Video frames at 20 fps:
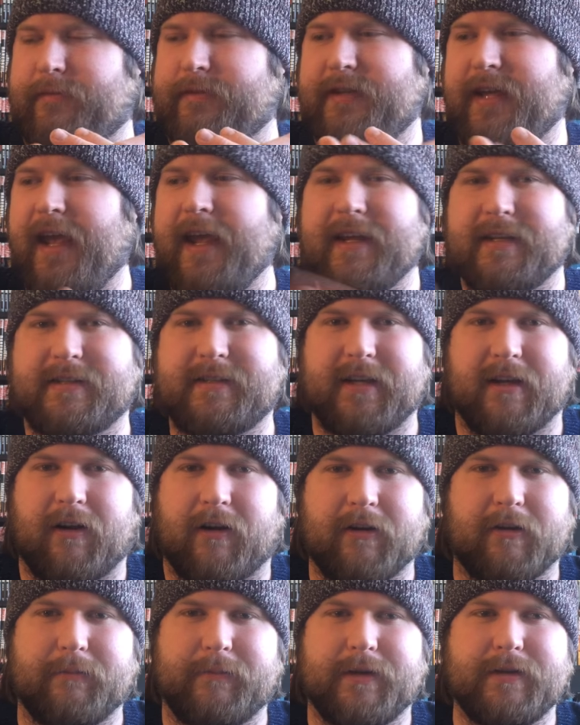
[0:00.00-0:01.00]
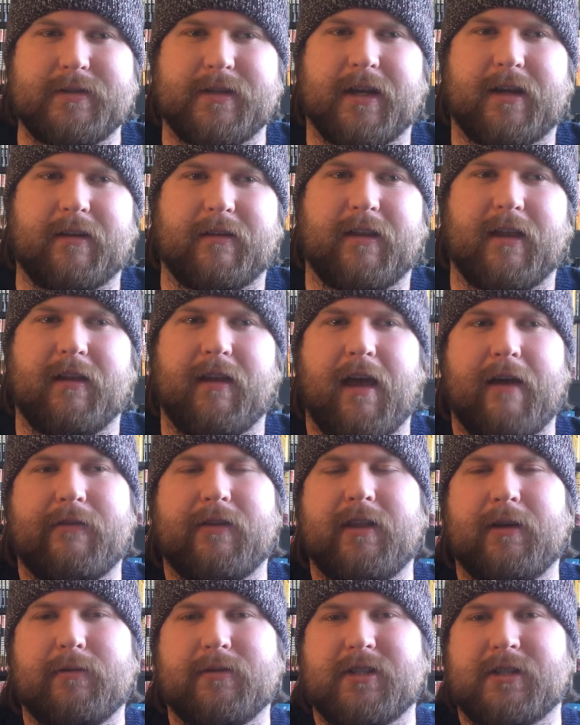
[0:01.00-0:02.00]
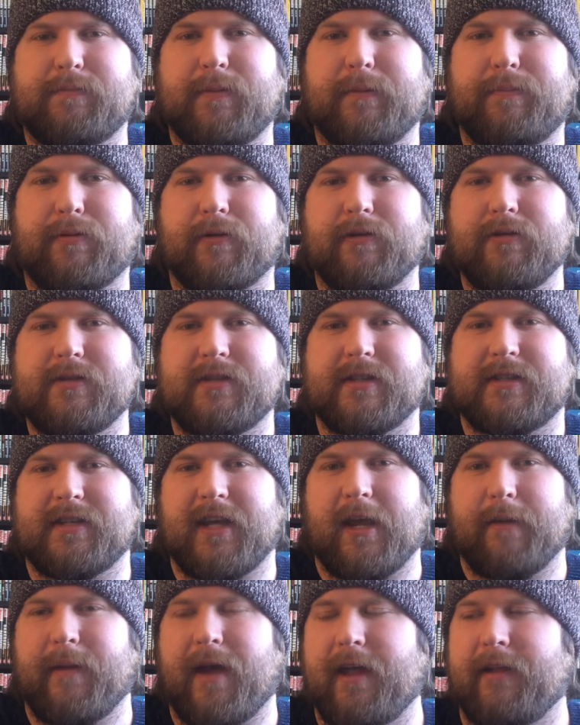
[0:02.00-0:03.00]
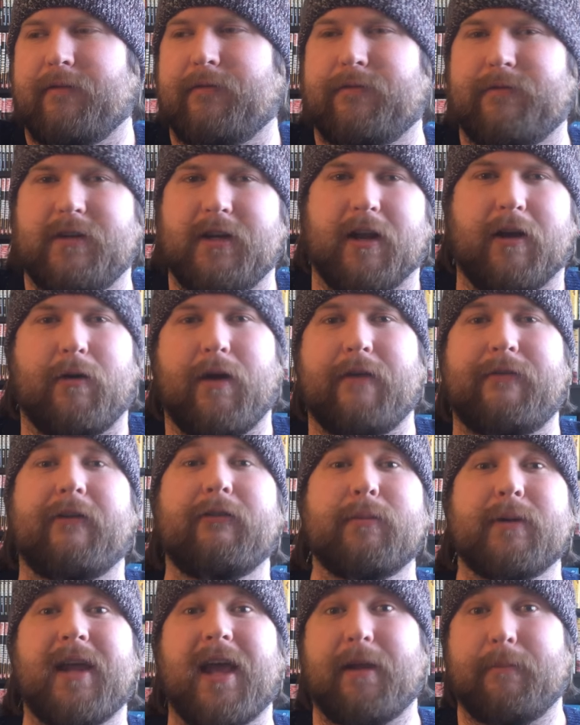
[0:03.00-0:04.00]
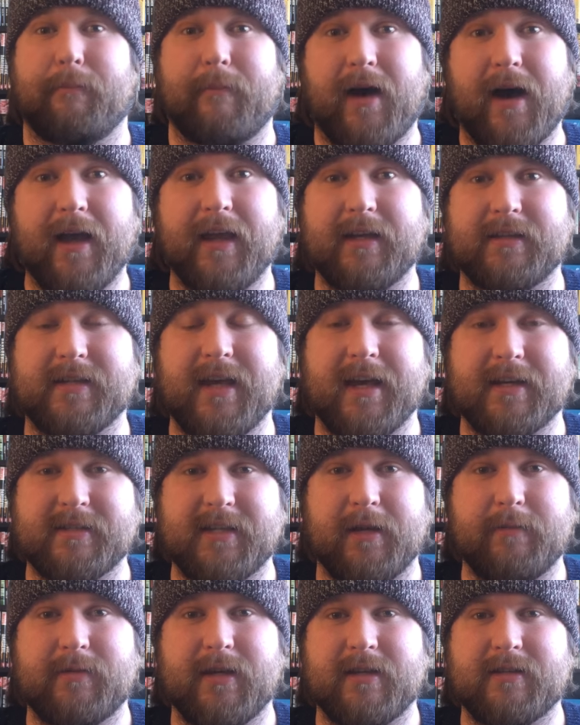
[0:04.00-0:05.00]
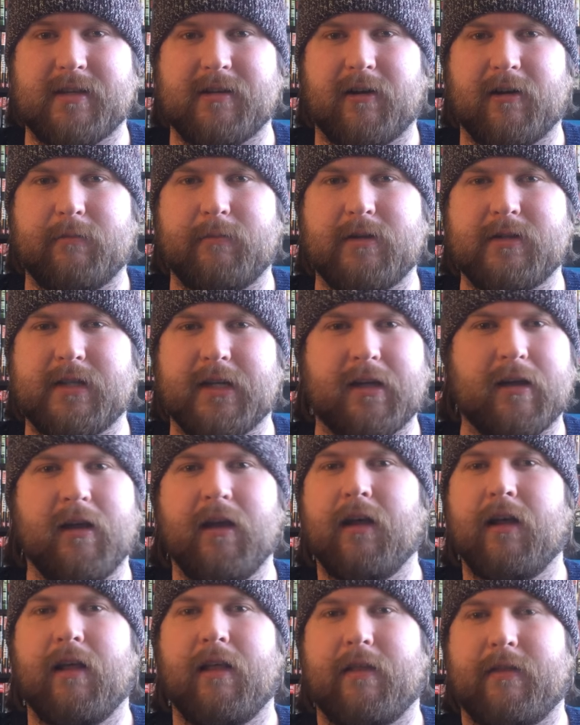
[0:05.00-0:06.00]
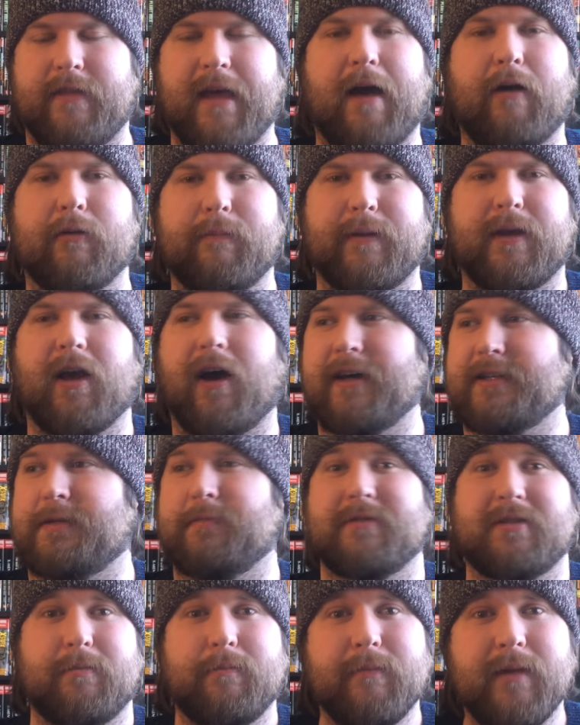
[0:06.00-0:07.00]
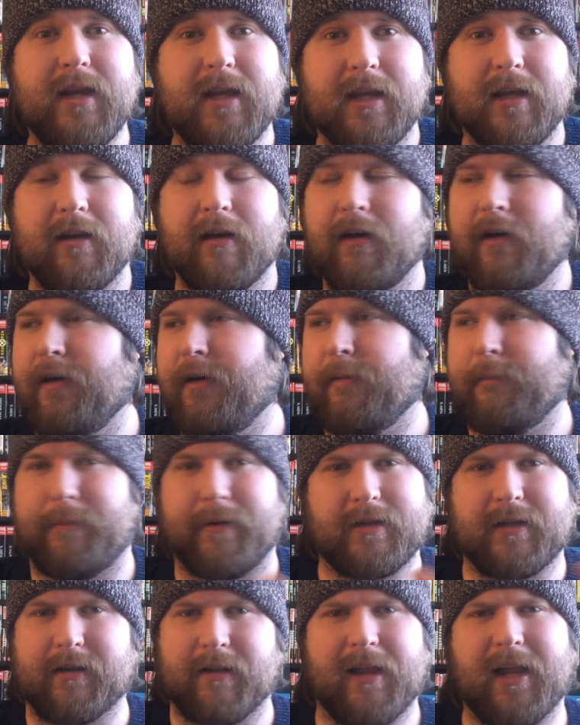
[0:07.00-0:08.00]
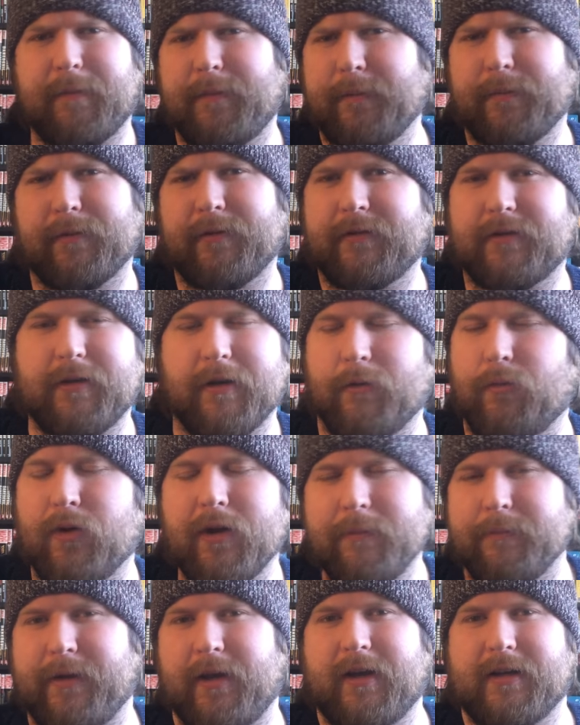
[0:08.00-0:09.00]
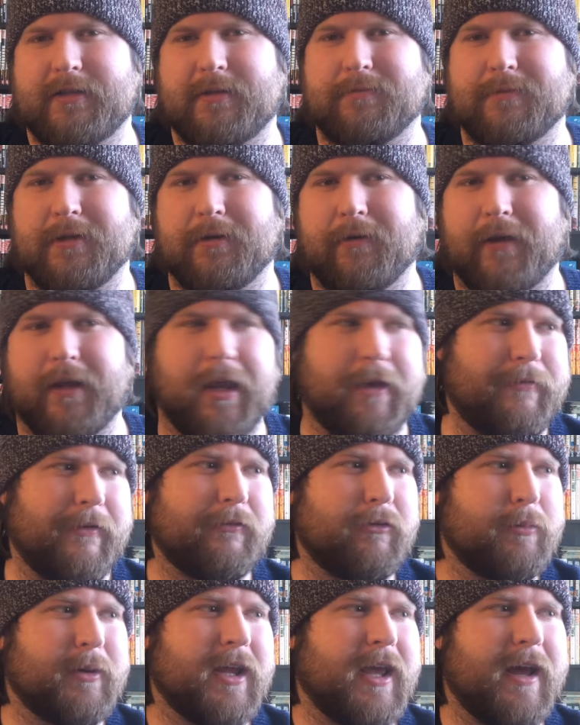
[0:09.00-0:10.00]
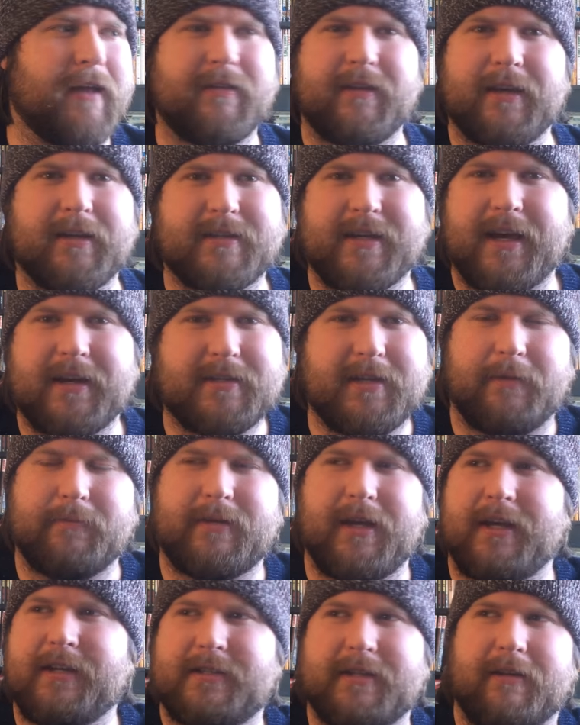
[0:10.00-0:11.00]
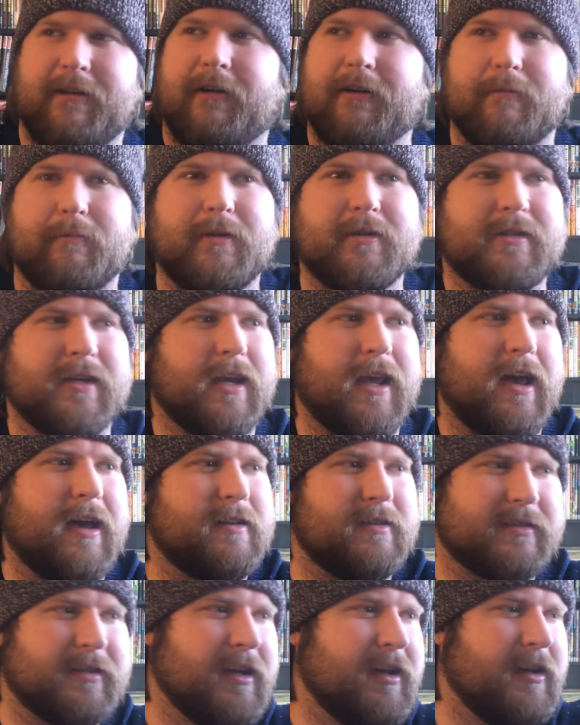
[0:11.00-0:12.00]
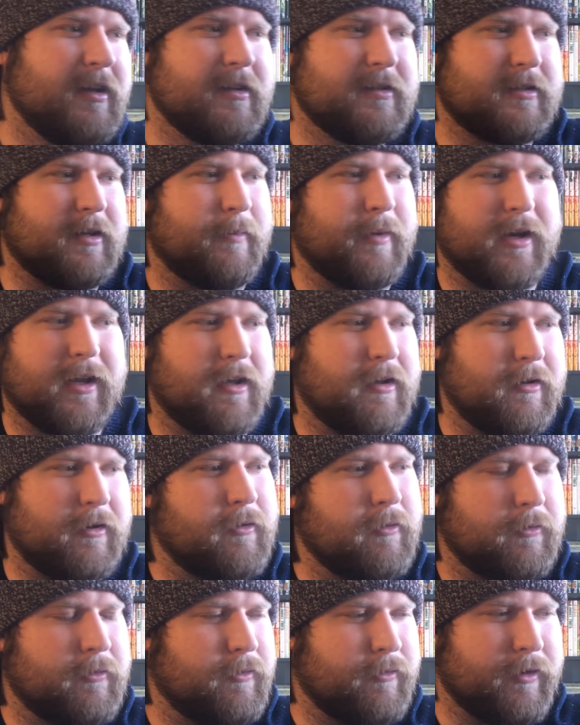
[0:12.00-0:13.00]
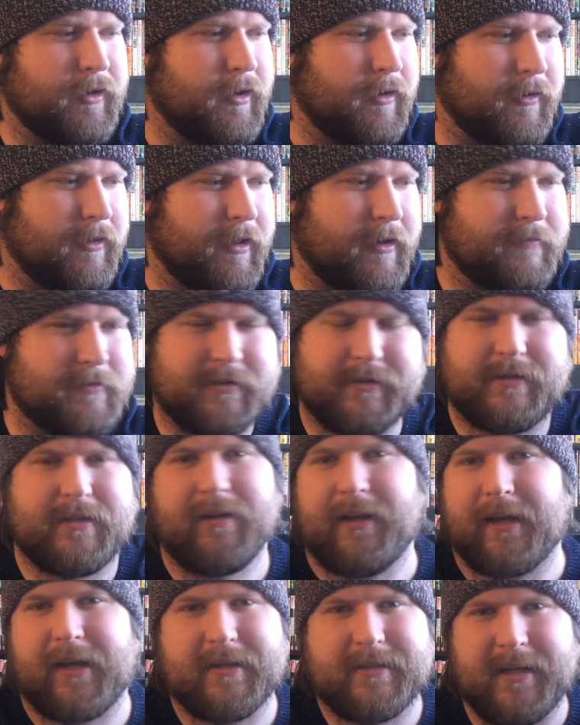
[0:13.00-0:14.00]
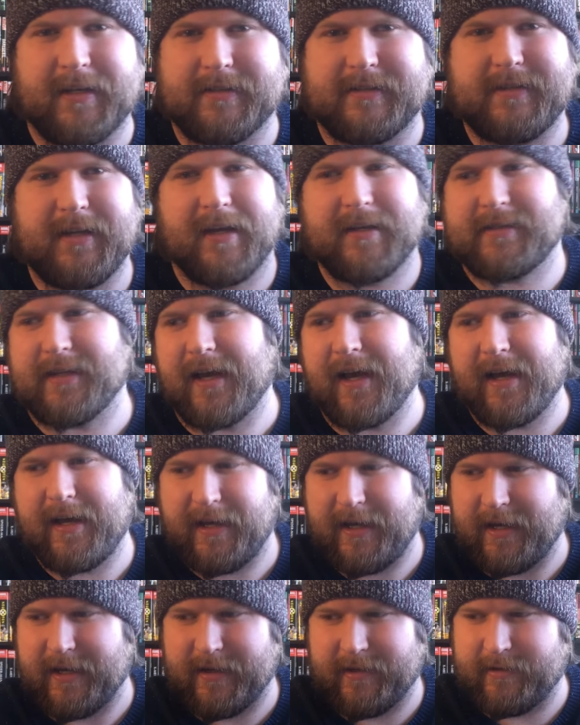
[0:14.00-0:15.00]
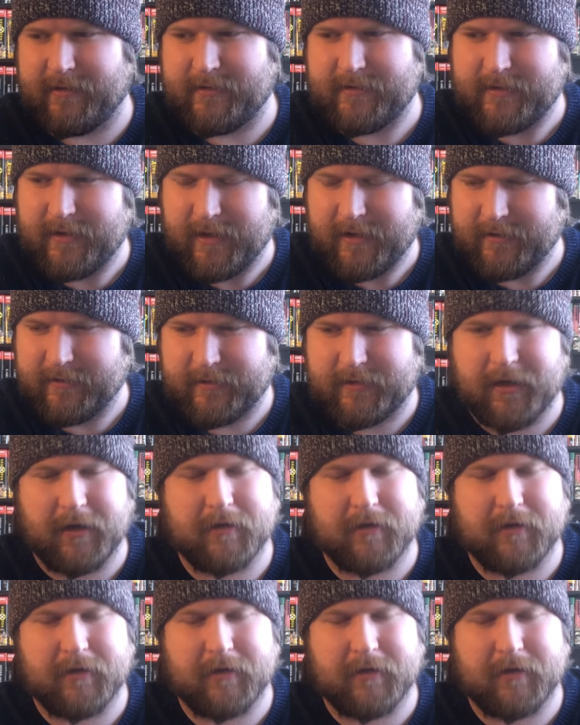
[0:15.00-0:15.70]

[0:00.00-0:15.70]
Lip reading: tastes in art and music, then everything would just be produced the same. And, you know, if everybody had my exact same taste in art and music, that would be awesome to me. But there are a lot of people it wouldn't be awesome to. Like, if everybody had the exact same taste in art and music as somebody who, you know, loves, like I said, CSI and